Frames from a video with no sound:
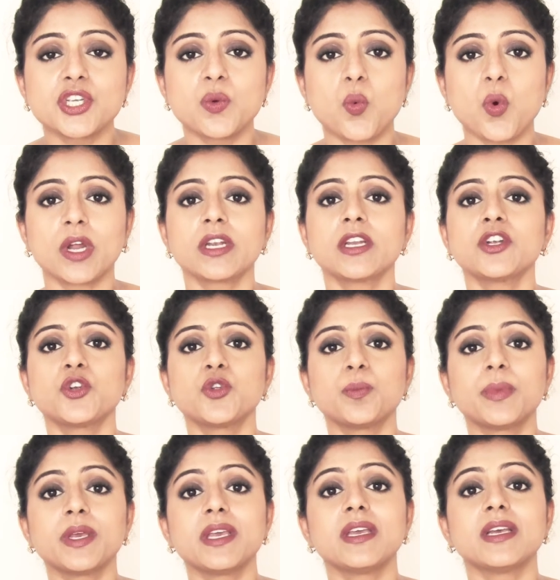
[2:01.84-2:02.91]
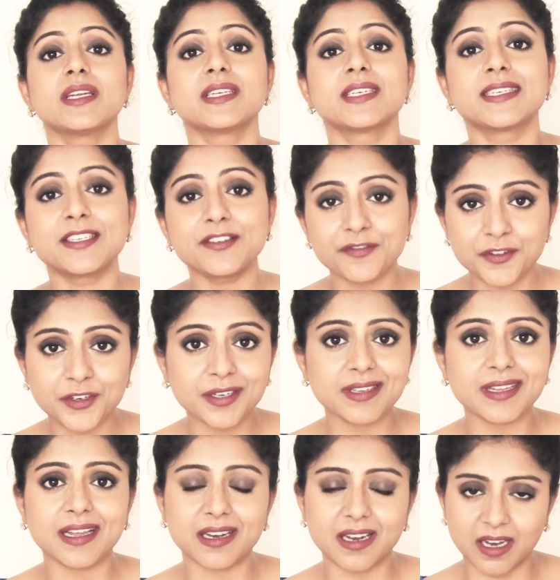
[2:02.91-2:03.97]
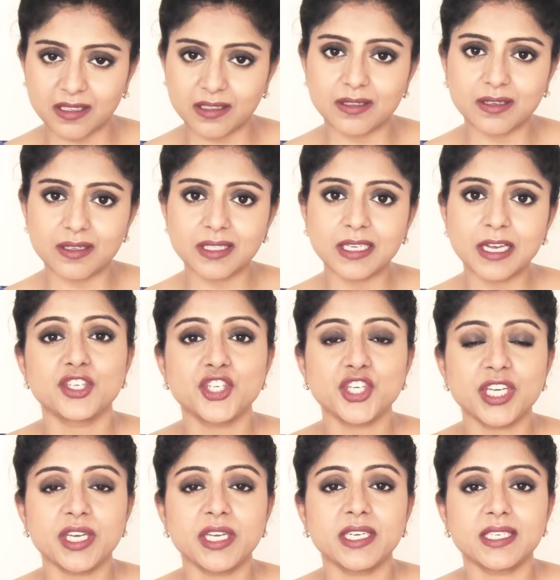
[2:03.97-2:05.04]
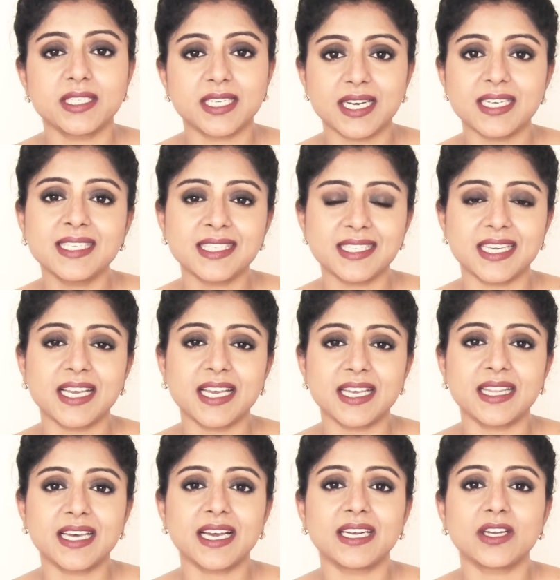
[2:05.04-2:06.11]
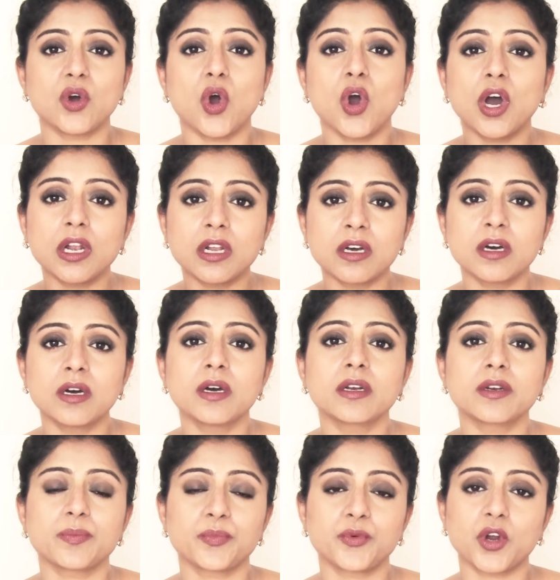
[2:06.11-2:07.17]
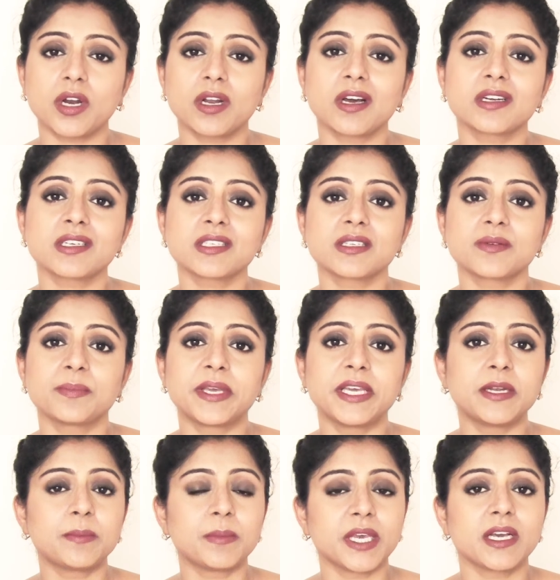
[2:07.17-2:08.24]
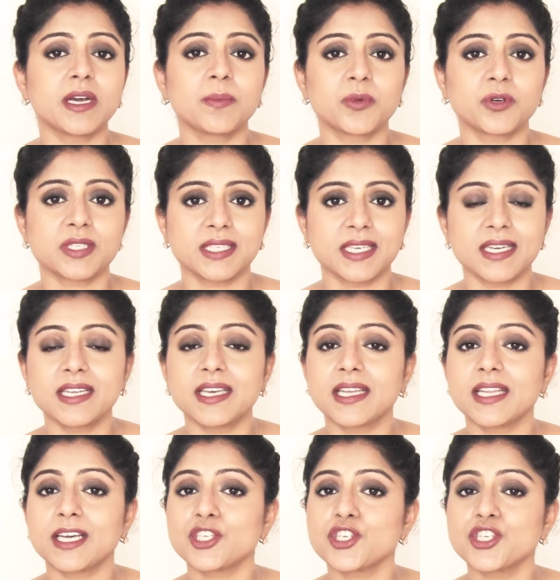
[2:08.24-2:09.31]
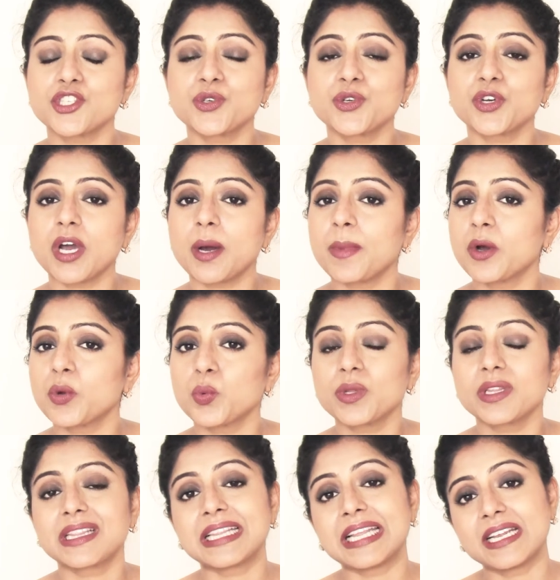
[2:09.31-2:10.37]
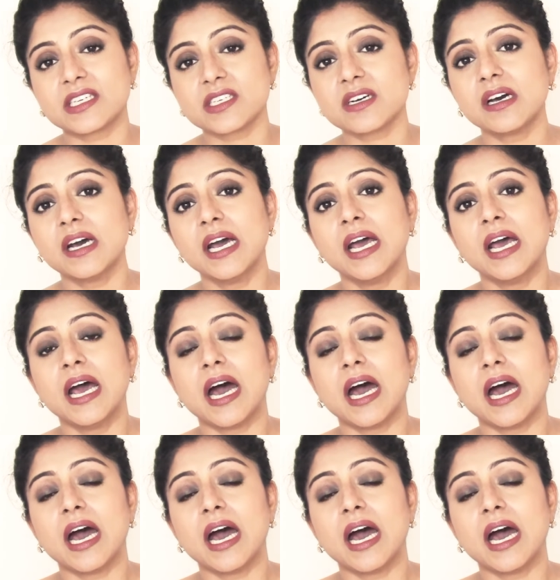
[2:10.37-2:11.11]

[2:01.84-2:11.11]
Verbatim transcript: She wanted to be different than others. She does say that all her products, be it makeup or skincare that she's going to come out with later,